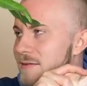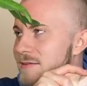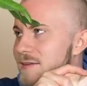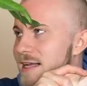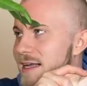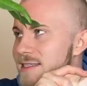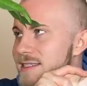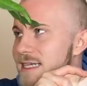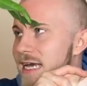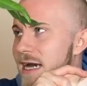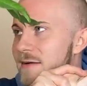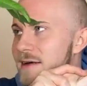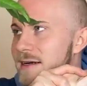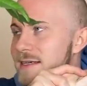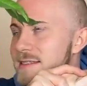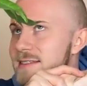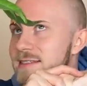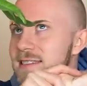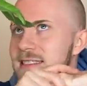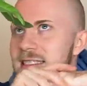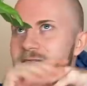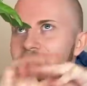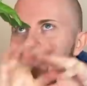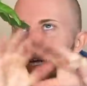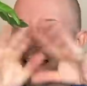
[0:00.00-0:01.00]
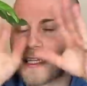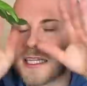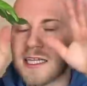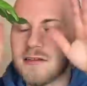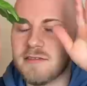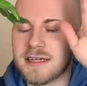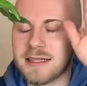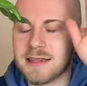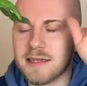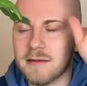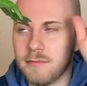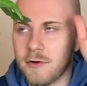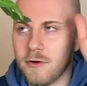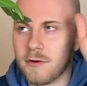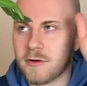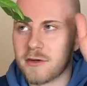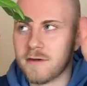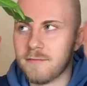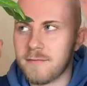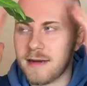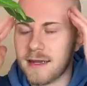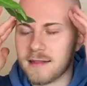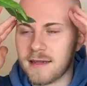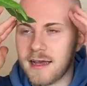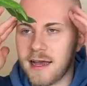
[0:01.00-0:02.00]
That's how I see like living the bulk of
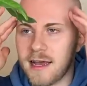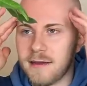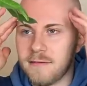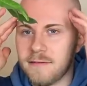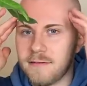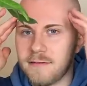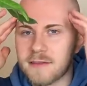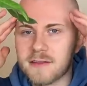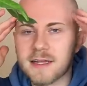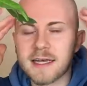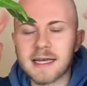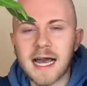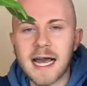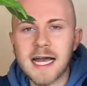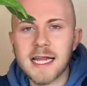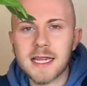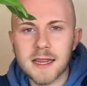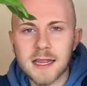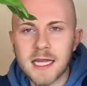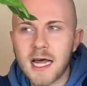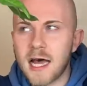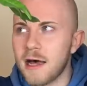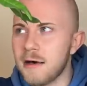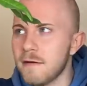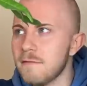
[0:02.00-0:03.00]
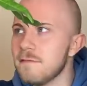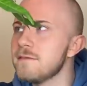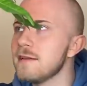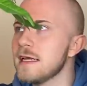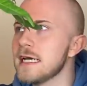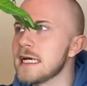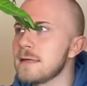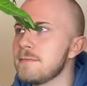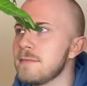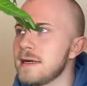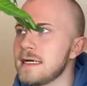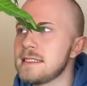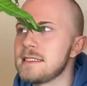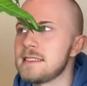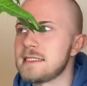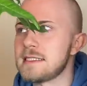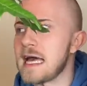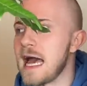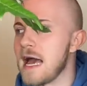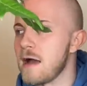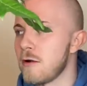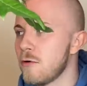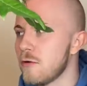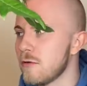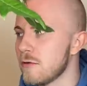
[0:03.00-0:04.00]
my life. Like I love like my
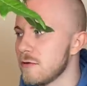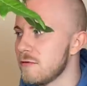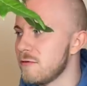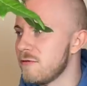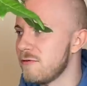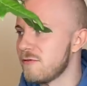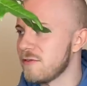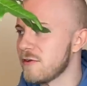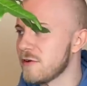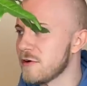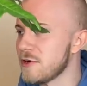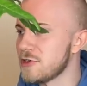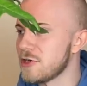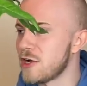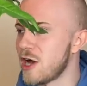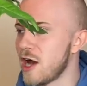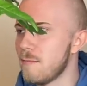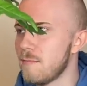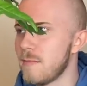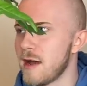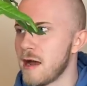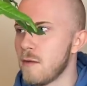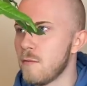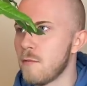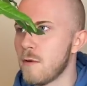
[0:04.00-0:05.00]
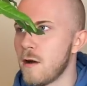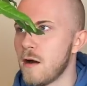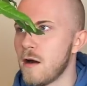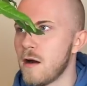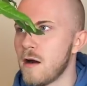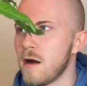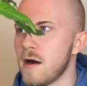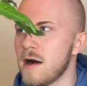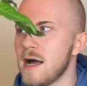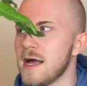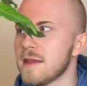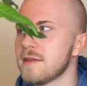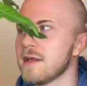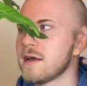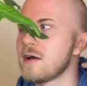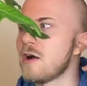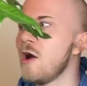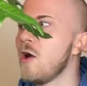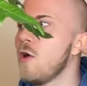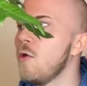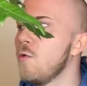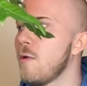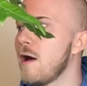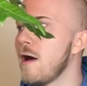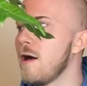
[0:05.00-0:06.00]
staghorn fern on my wall and like a
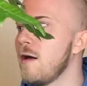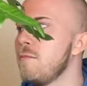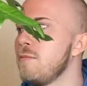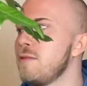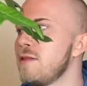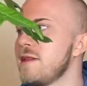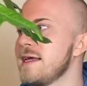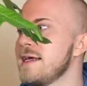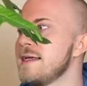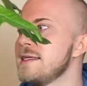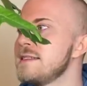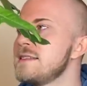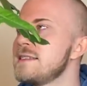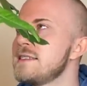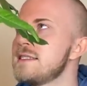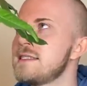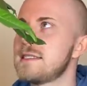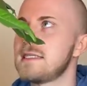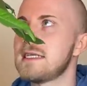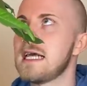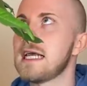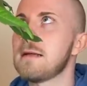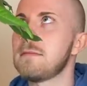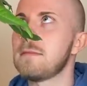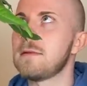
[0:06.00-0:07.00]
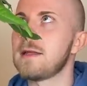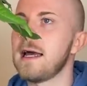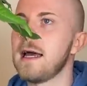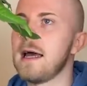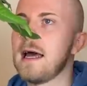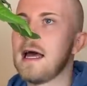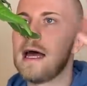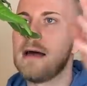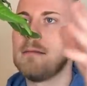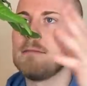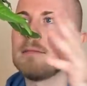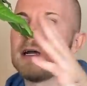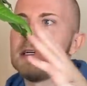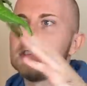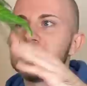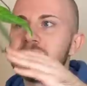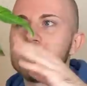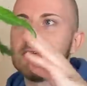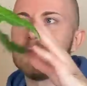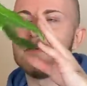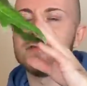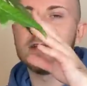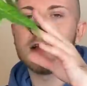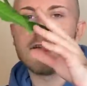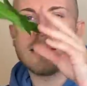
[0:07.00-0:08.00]
well-placed snake plant and my
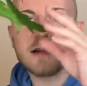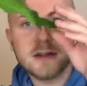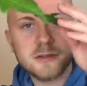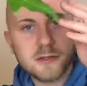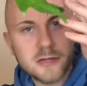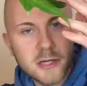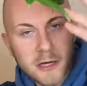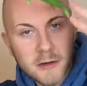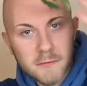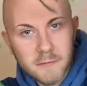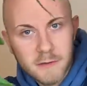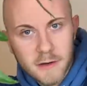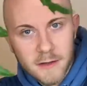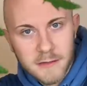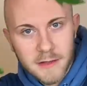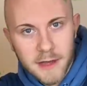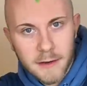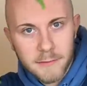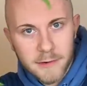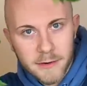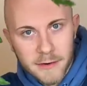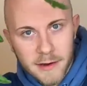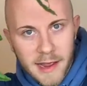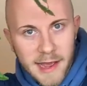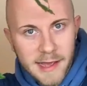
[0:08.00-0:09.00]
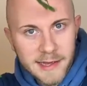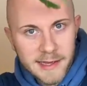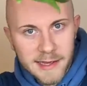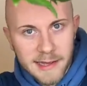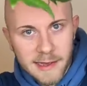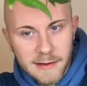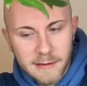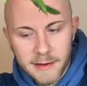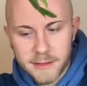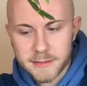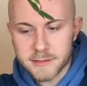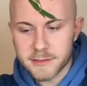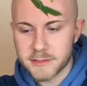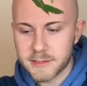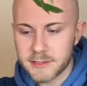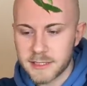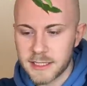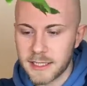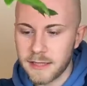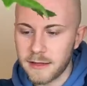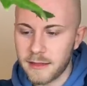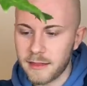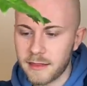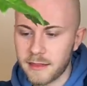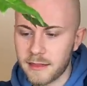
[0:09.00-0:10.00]
Schefflera Nova that we were hanging out
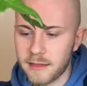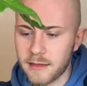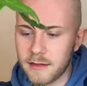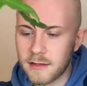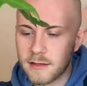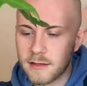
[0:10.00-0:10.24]
underneath.